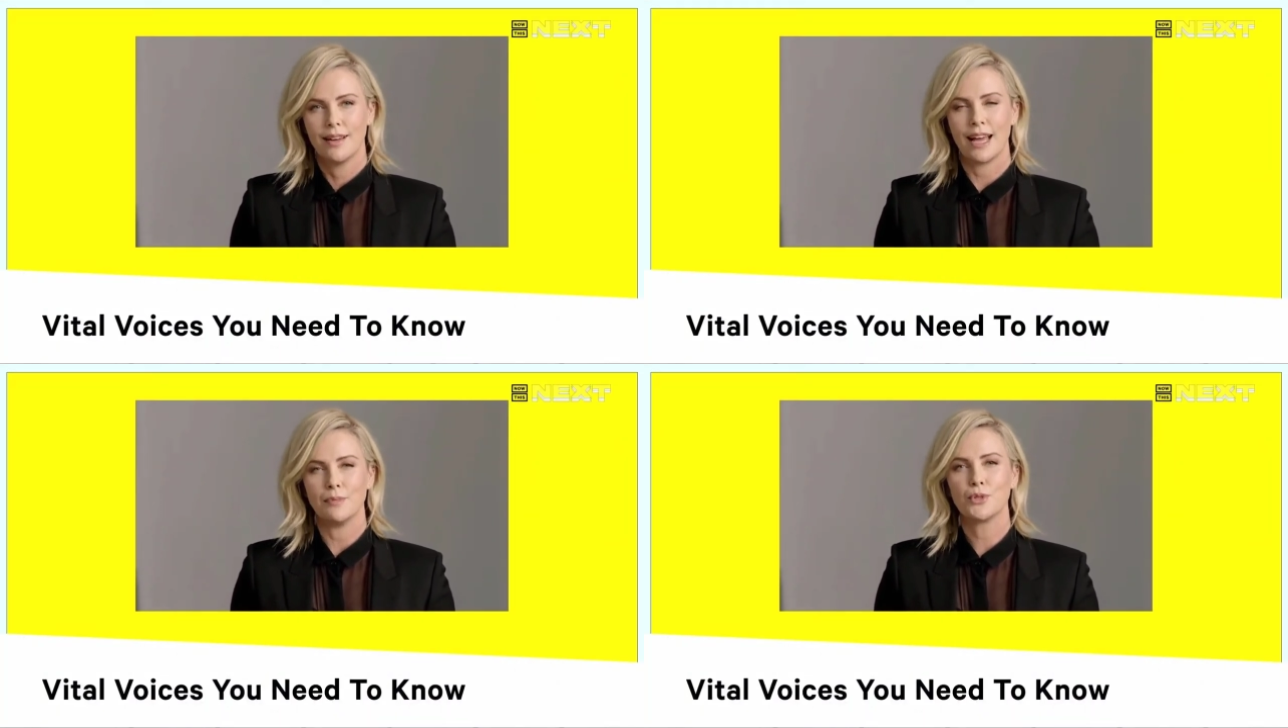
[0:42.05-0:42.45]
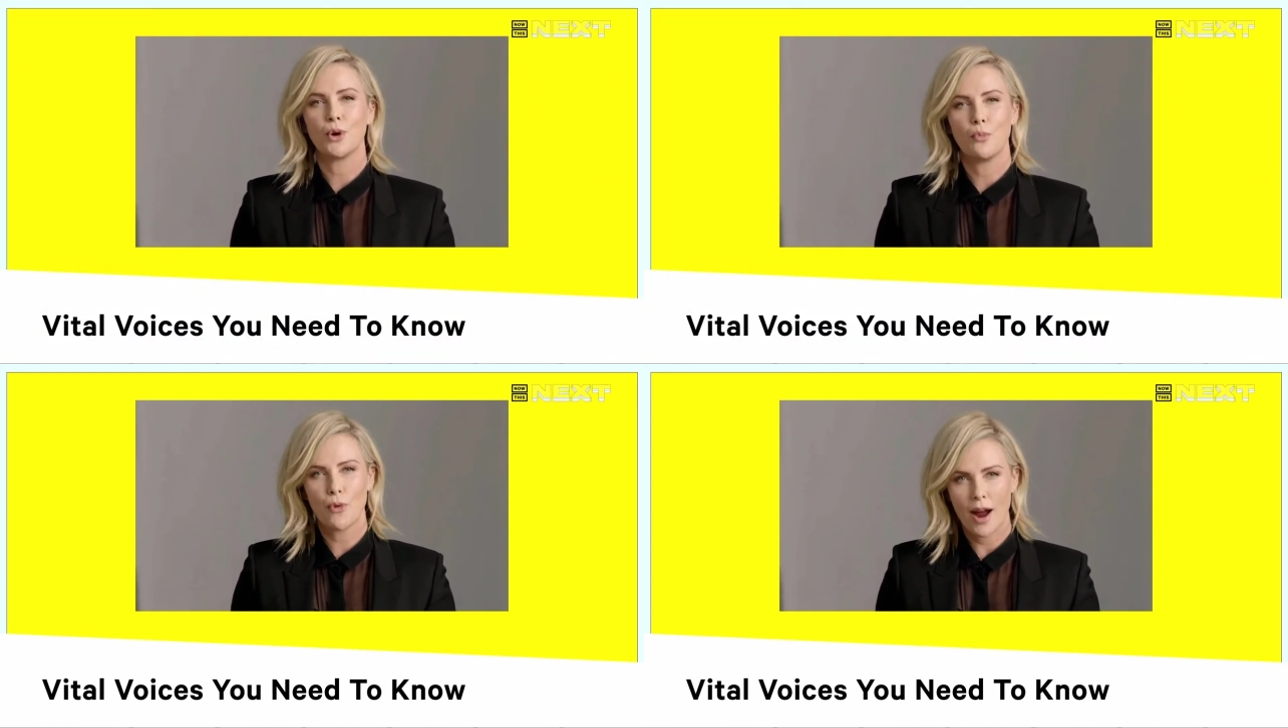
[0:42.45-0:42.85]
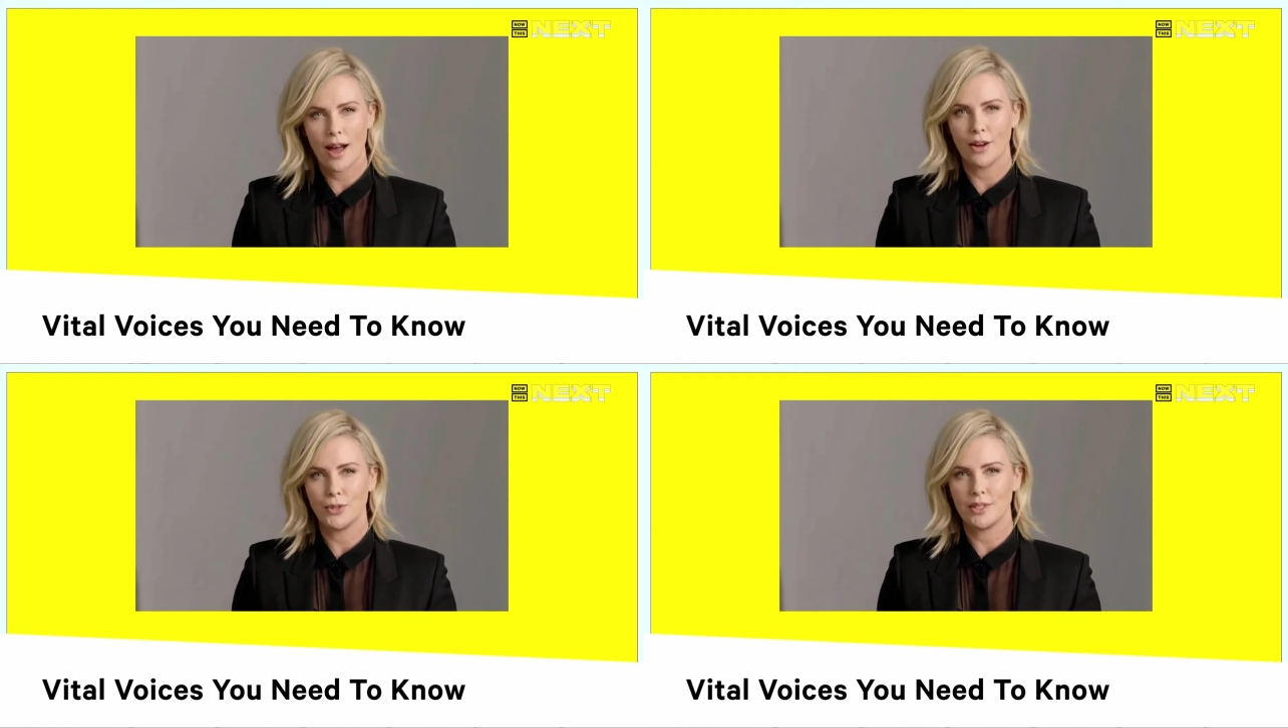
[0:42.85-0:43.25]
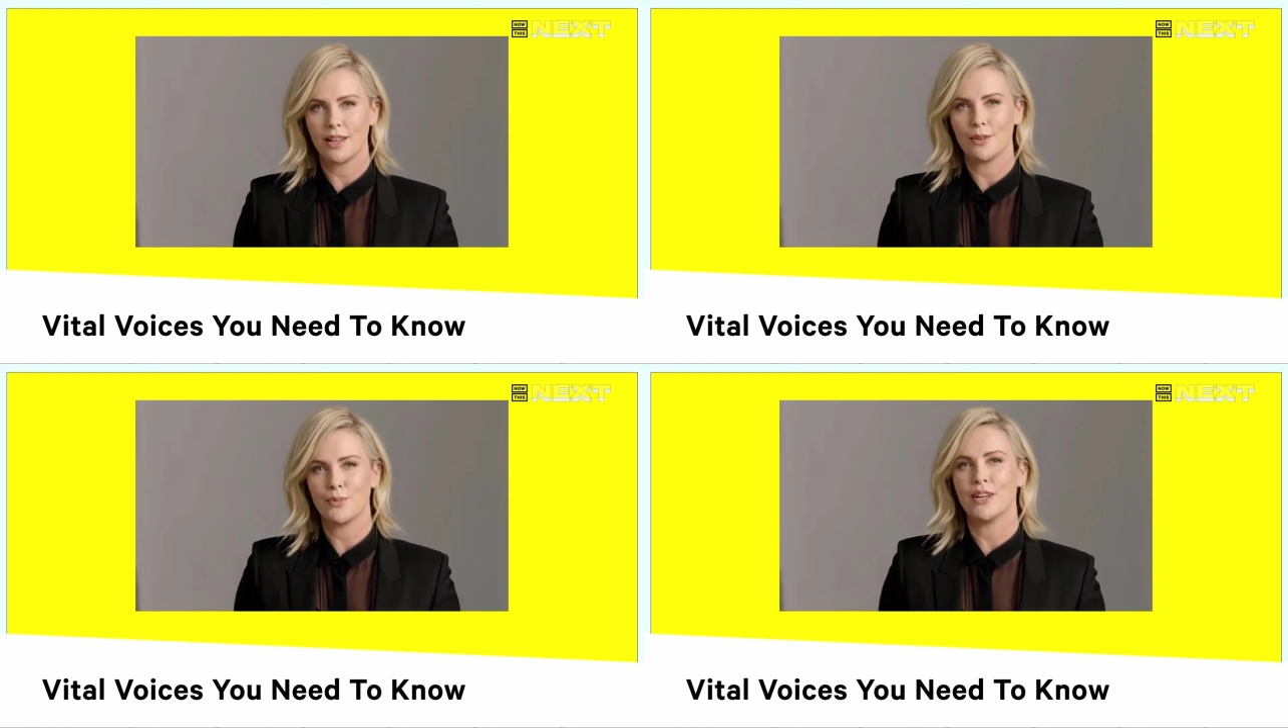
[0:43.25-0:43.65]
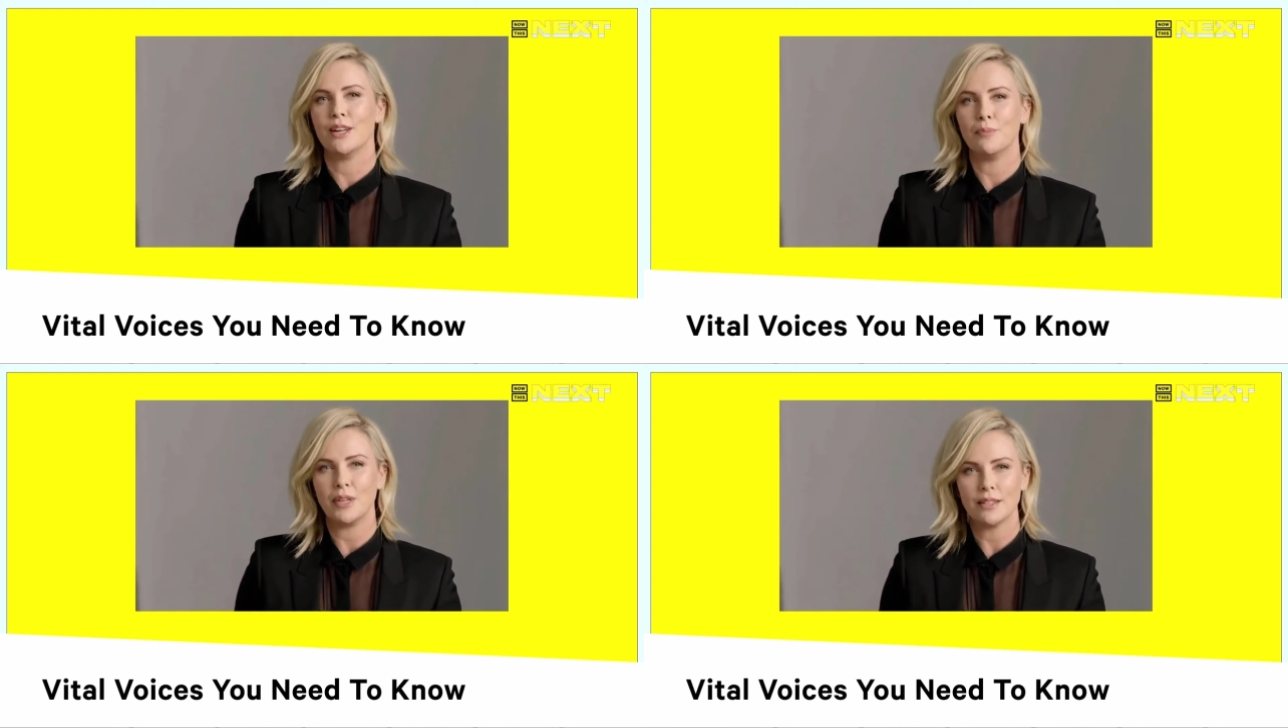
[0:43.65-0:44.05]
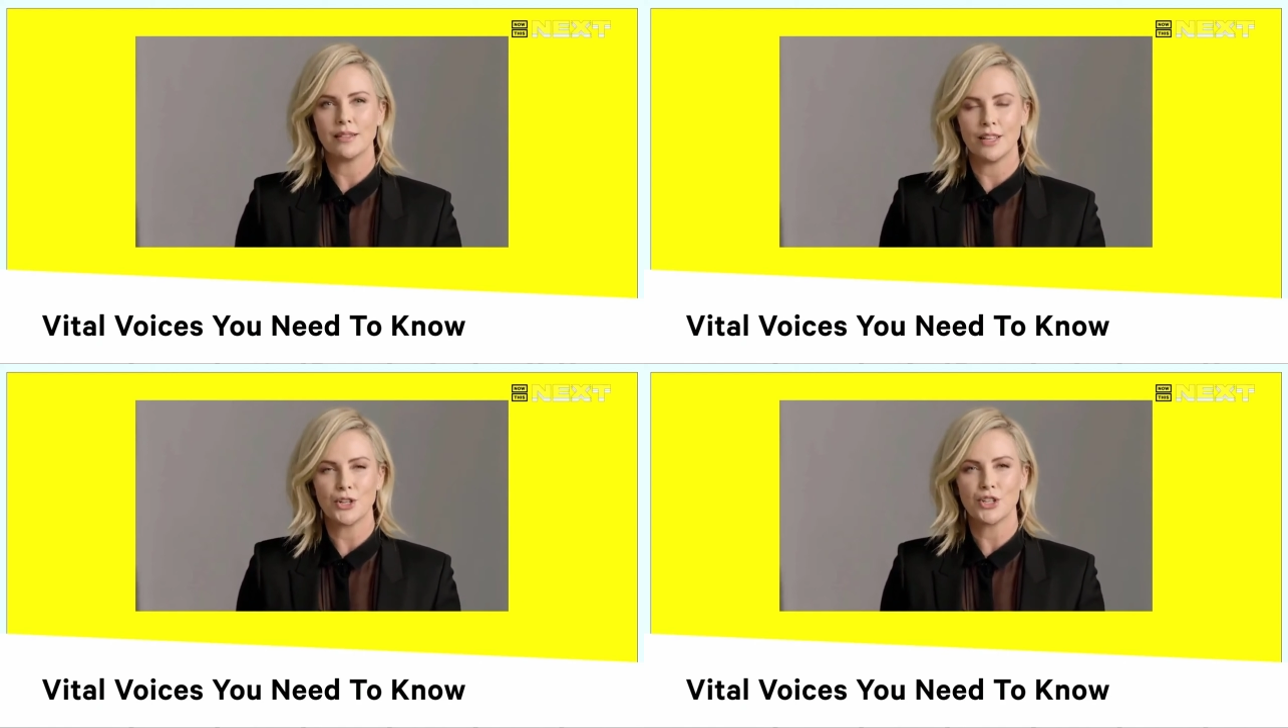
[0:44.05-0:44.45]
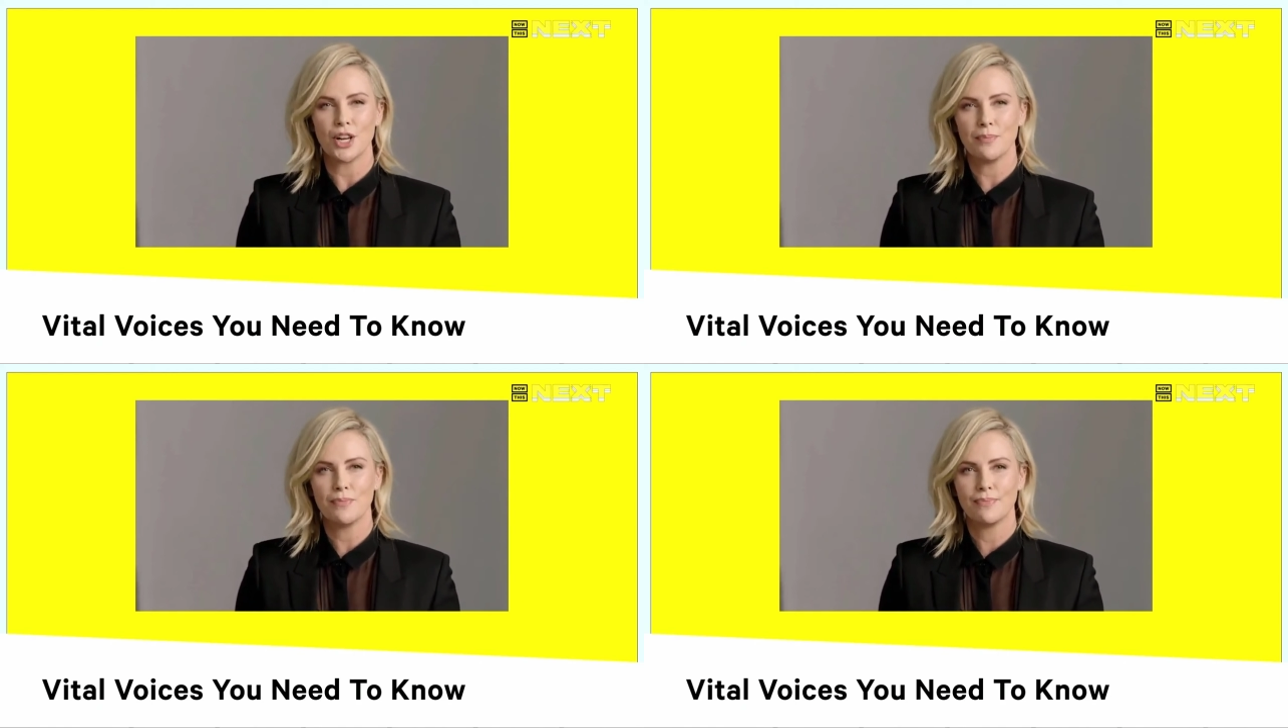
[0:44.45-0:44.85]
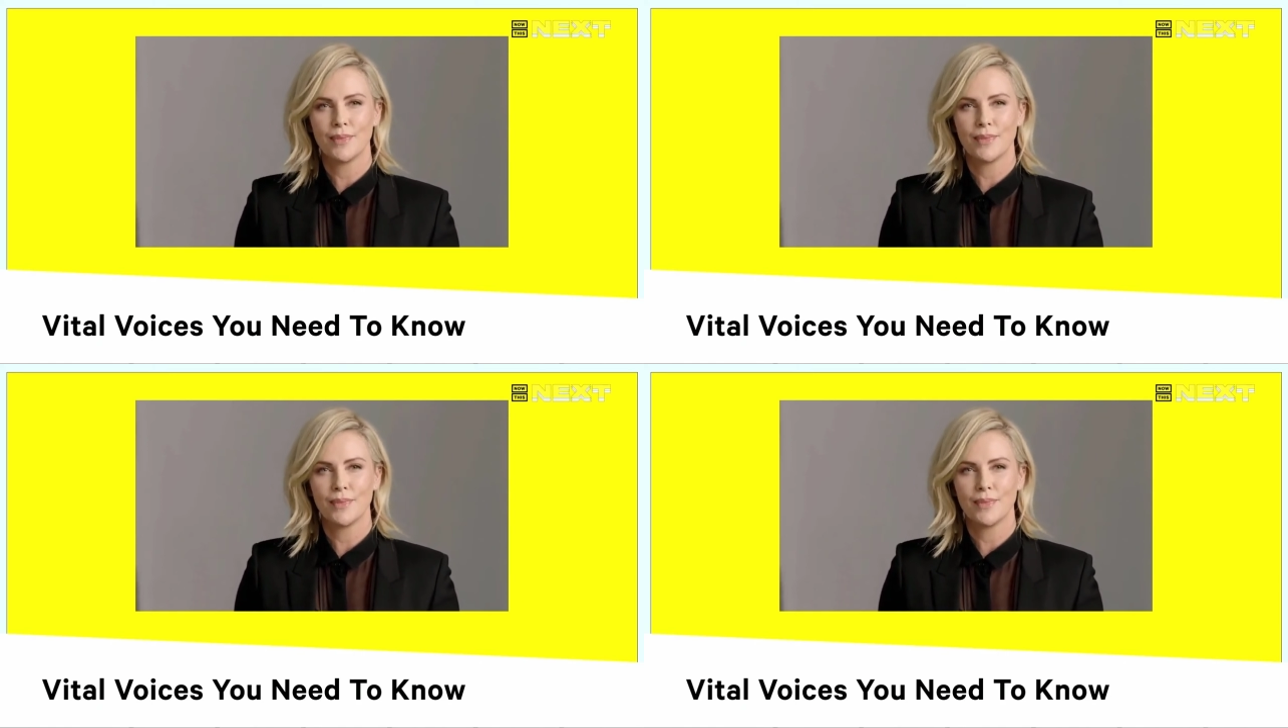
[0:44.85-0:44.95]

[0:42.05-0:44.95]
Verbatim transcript: I'm so proud to celebrate Amina's leadership.